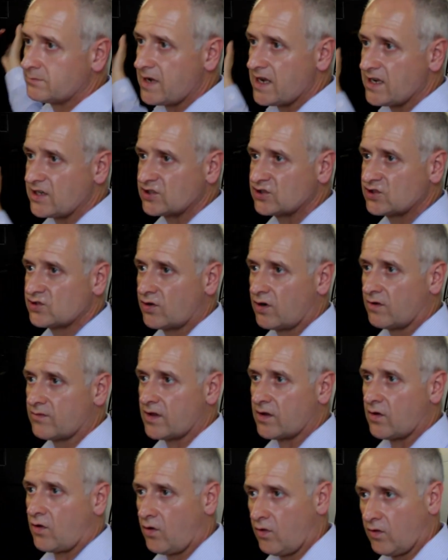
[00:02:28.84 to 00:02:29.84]
to make sure
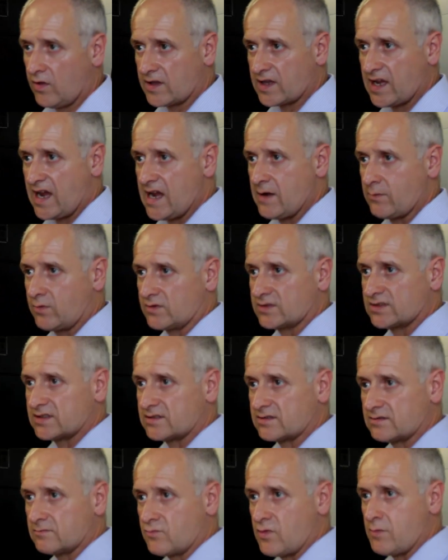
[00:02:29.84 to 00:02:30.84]
that all the cables
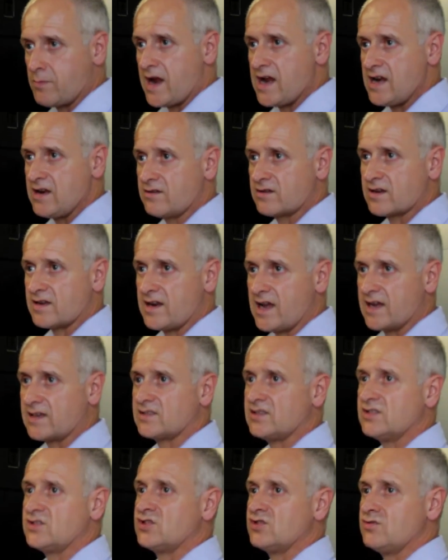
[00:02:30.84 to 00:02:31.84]
remain
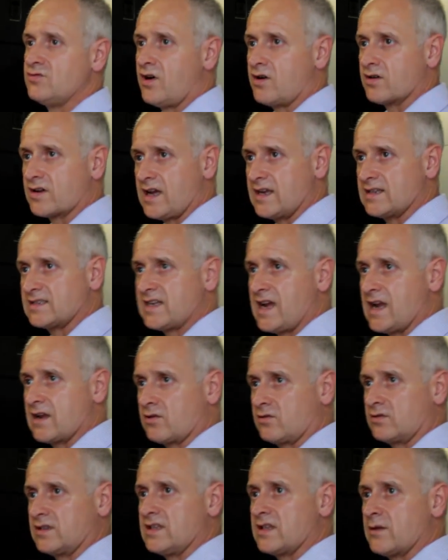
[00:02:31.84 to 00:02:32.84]
connected, do not get
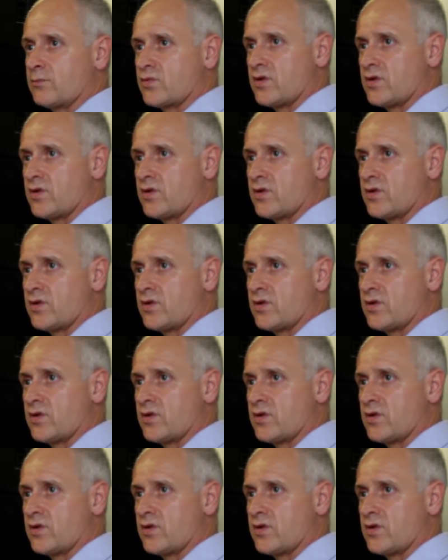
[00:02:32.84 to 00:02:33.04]
tangled in the